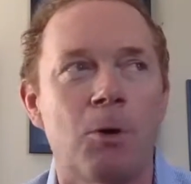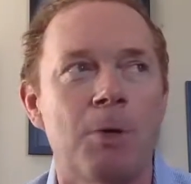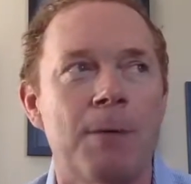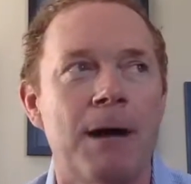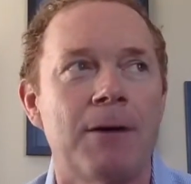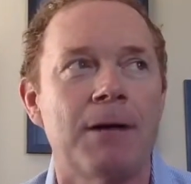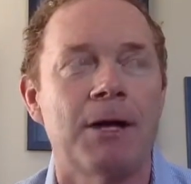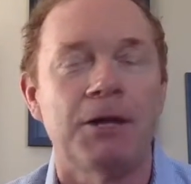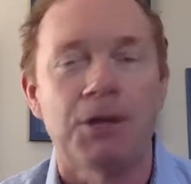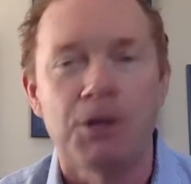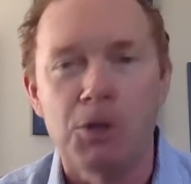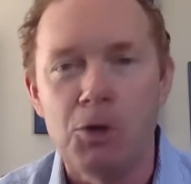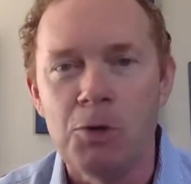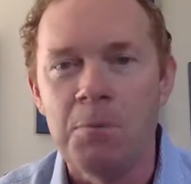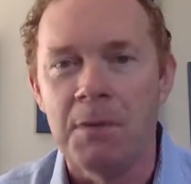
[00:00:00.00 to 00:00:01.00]
more about a
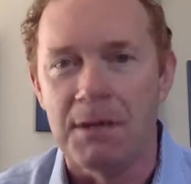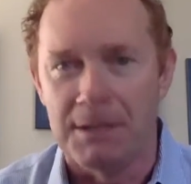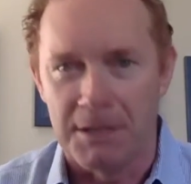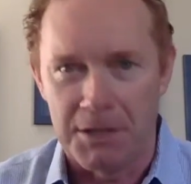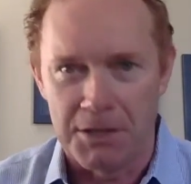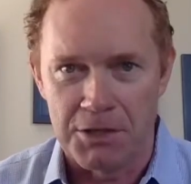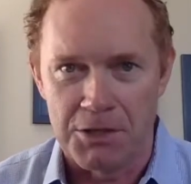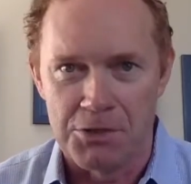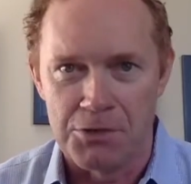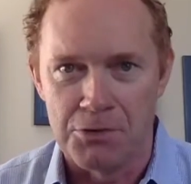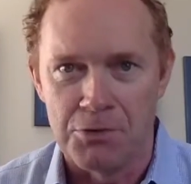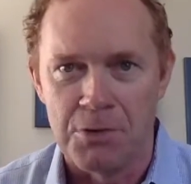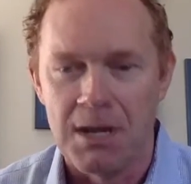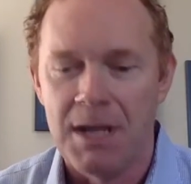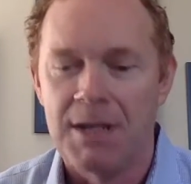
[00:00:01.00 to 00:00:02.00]
human
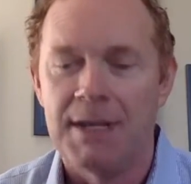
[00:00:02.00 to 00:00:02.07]
you,